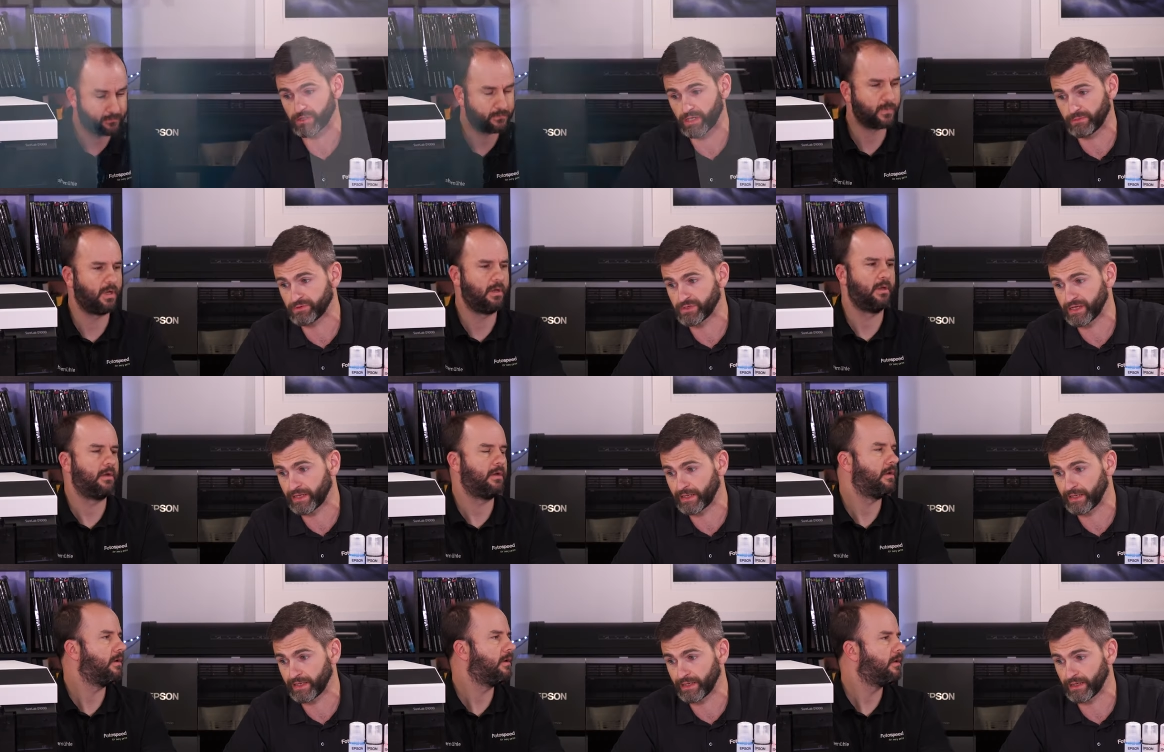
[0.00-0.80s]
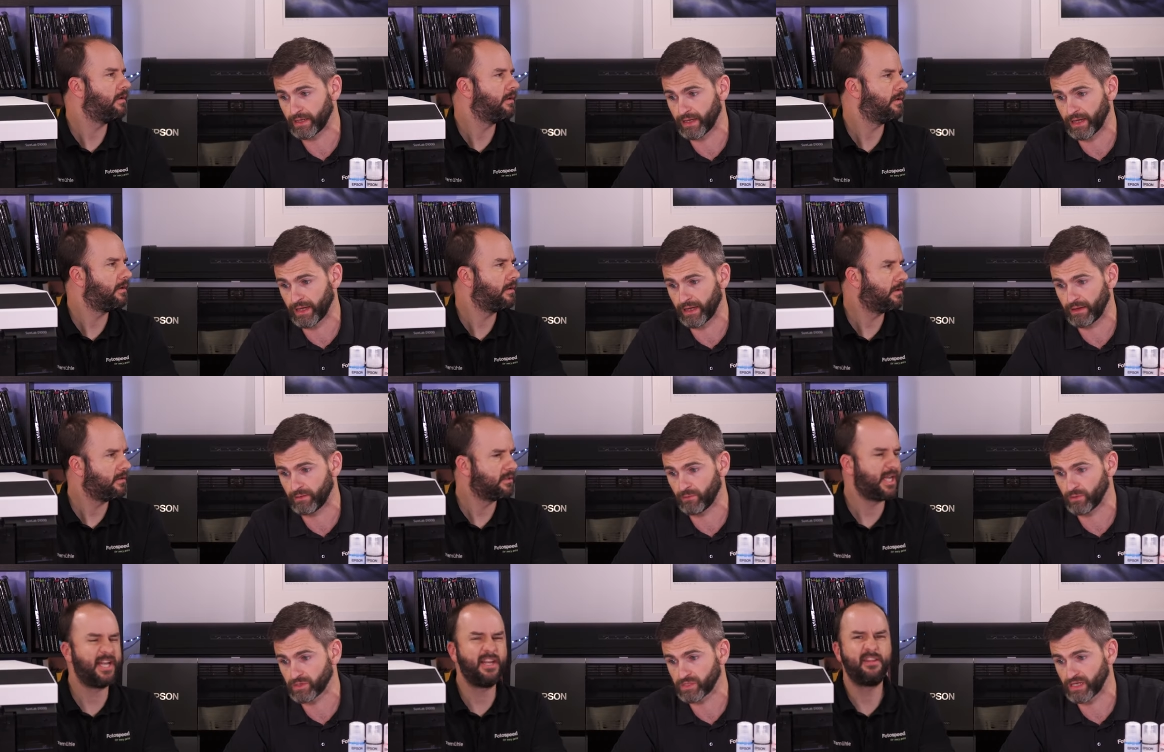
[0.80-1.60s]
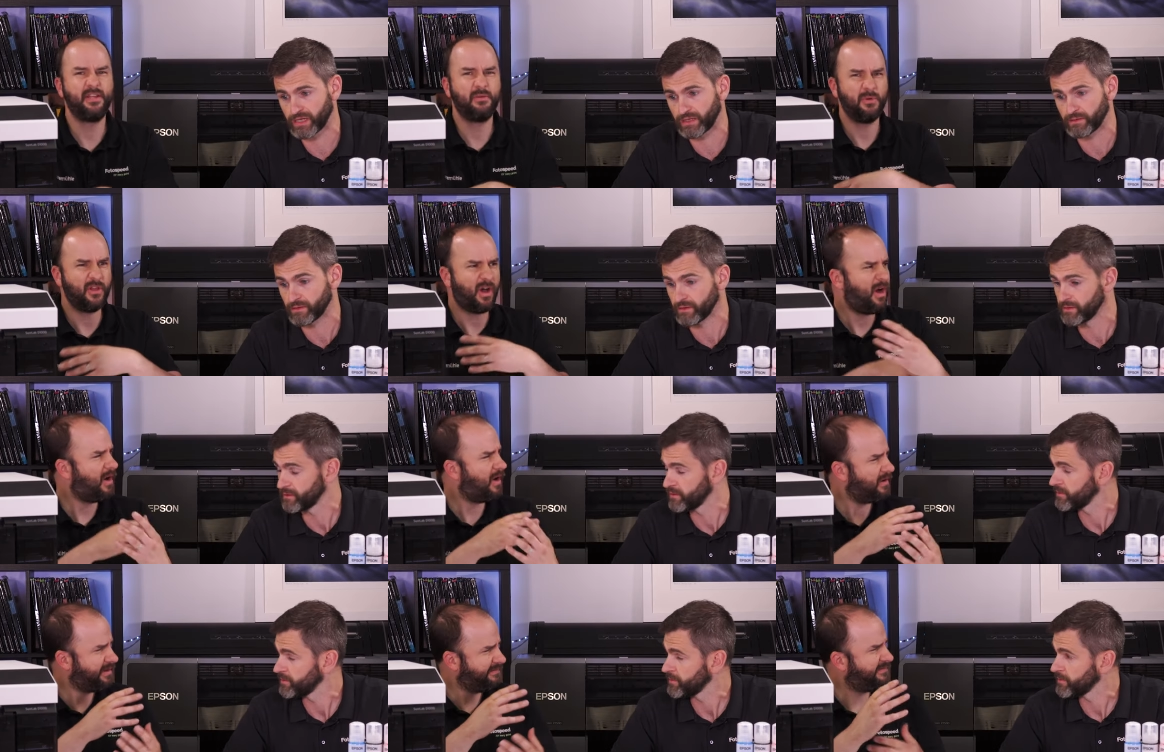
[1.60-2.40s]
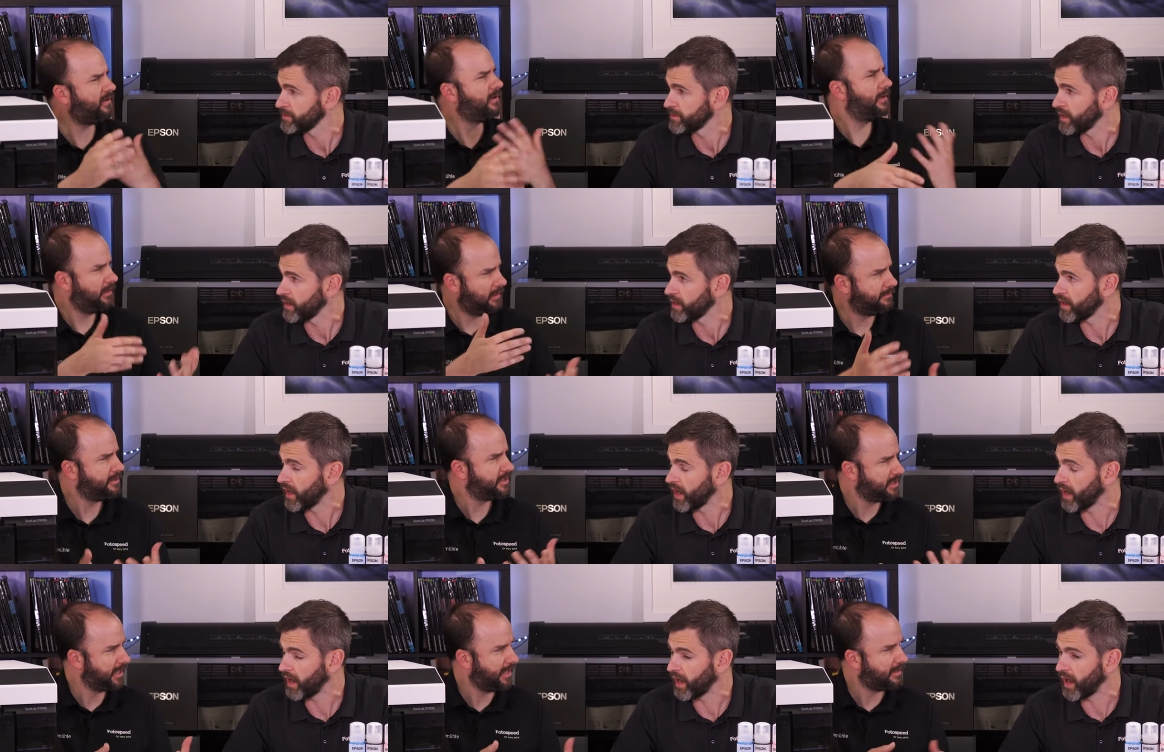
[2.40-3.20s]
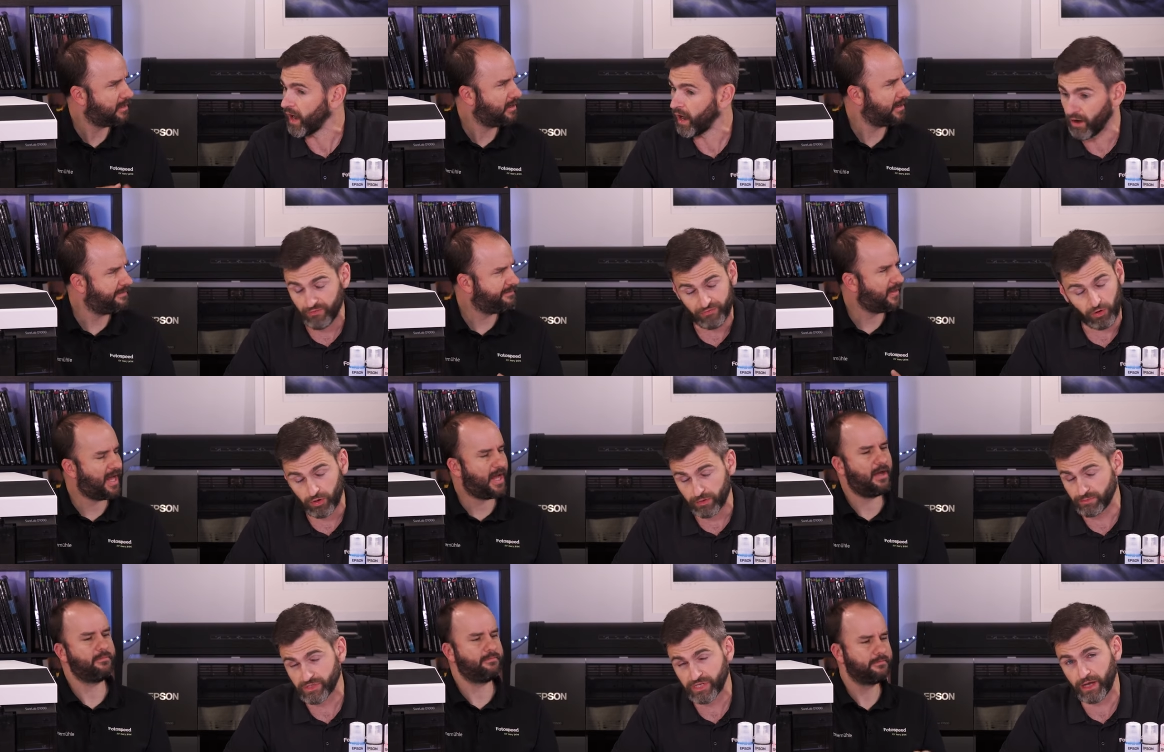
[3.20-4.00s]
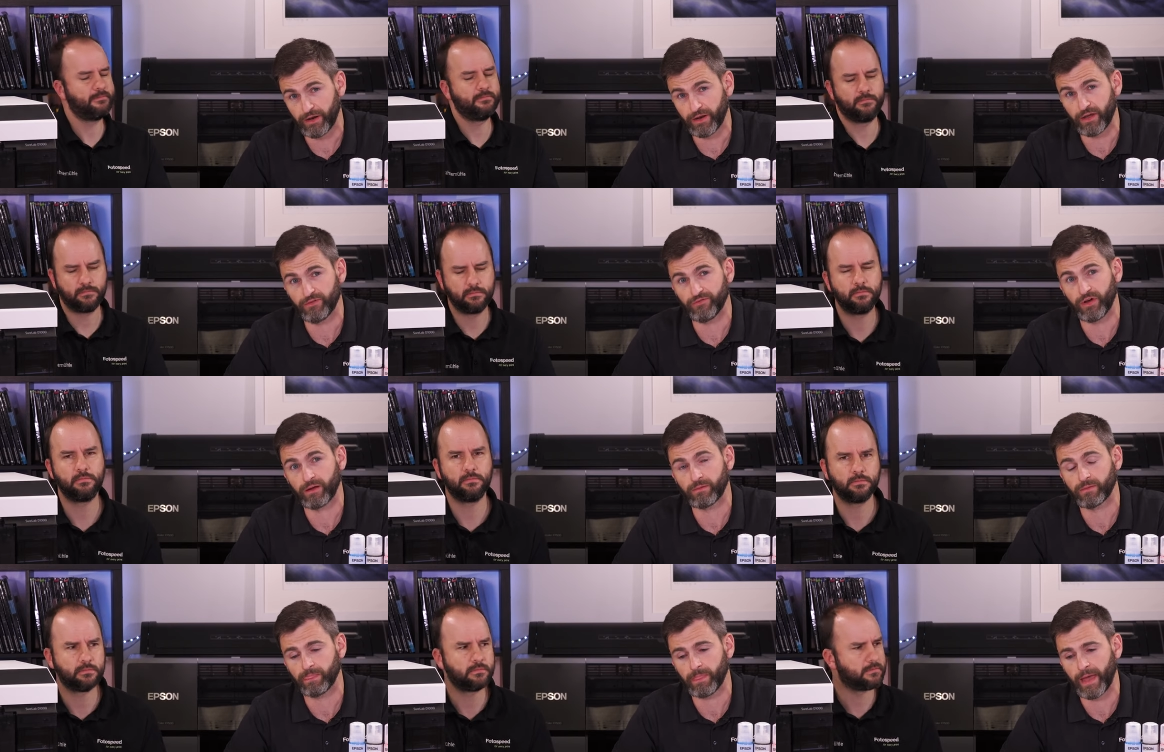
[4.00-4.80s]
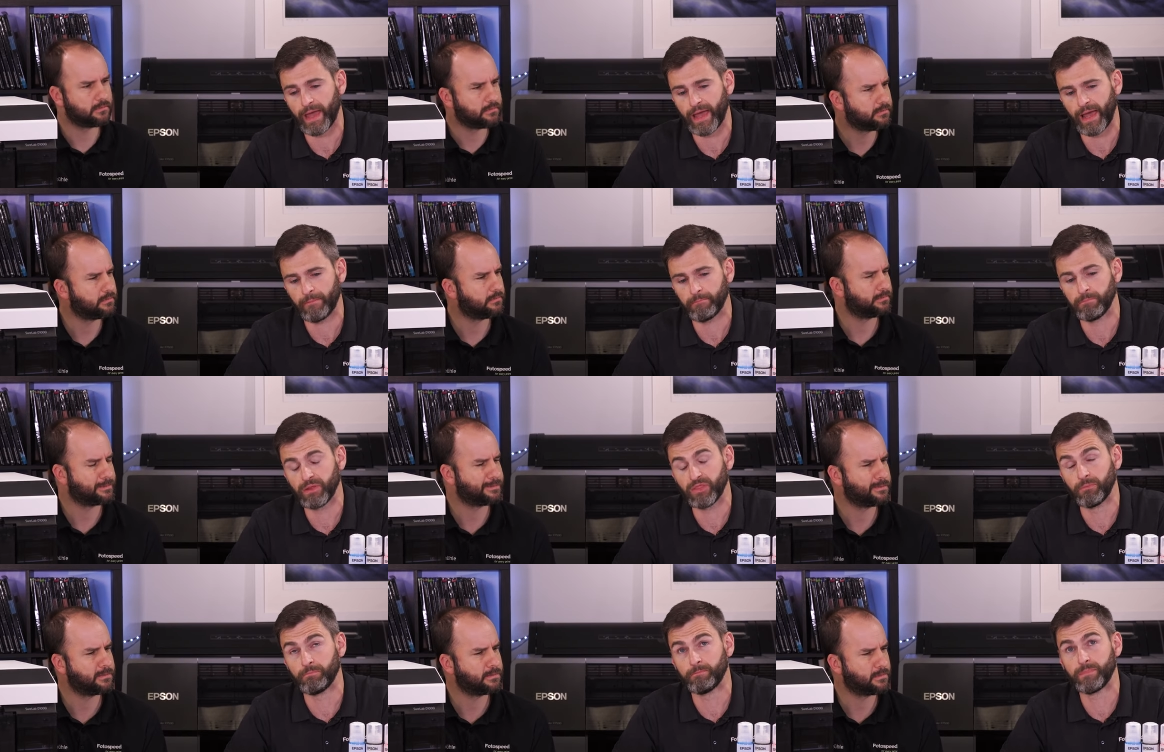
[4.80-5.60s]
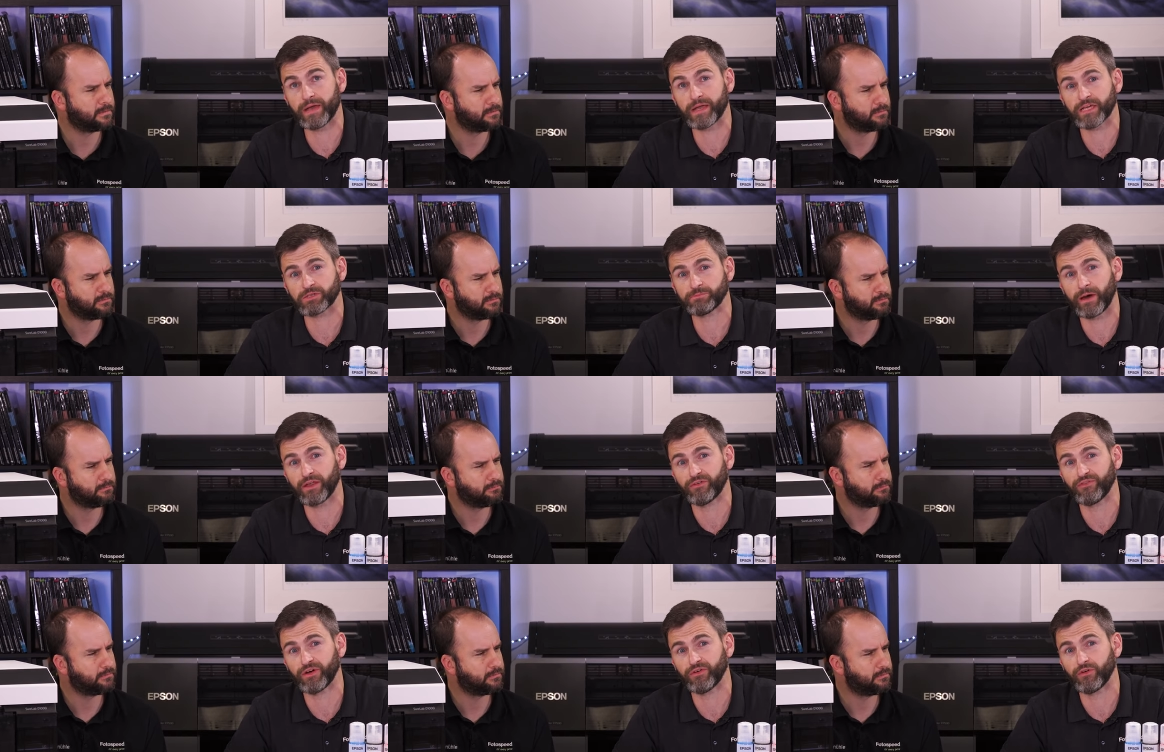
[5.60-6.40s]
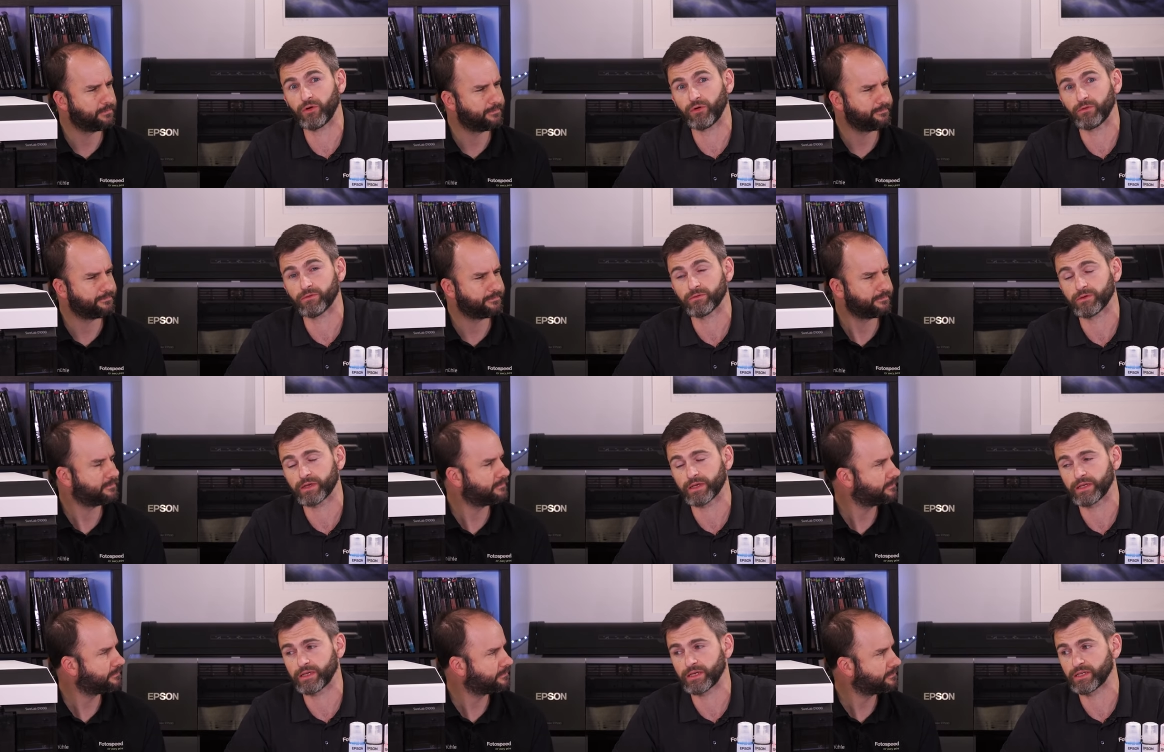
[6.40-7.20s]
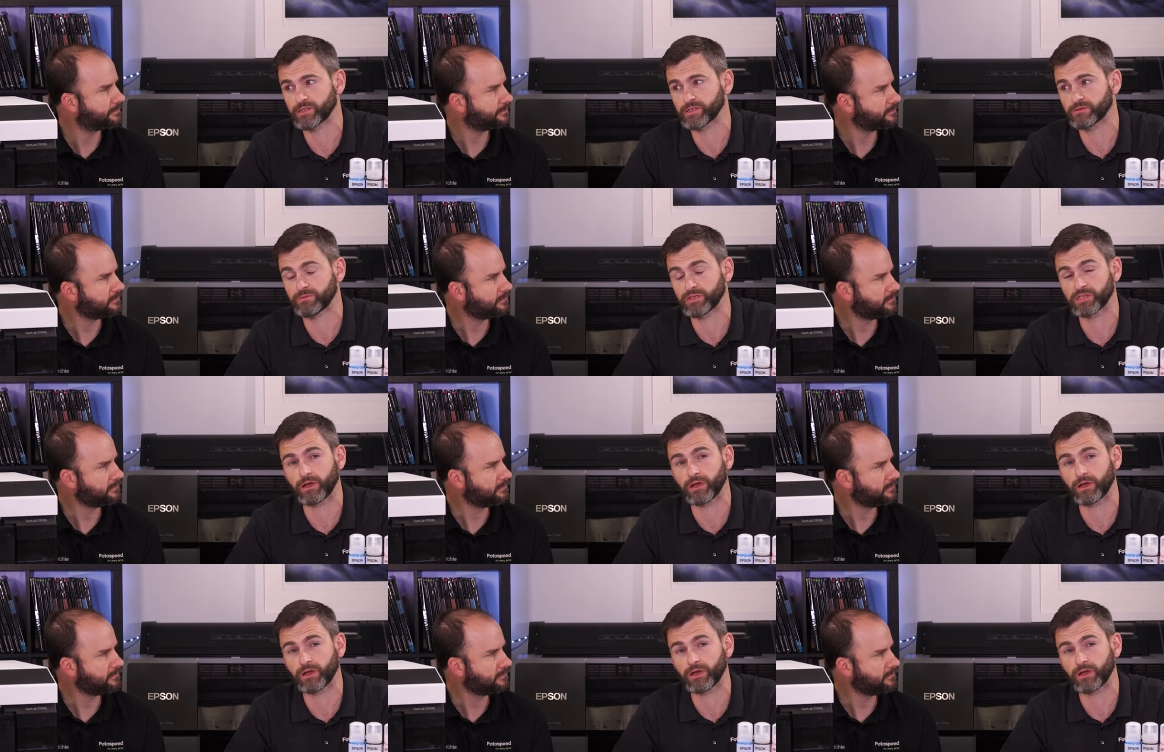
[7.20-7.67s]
Speaker 1: So particularly, uh, anything with
Speaker 2: a high volume, isn't it? High volume that.
Speaker 1: turnover. Um, but the biggest benefit of all is the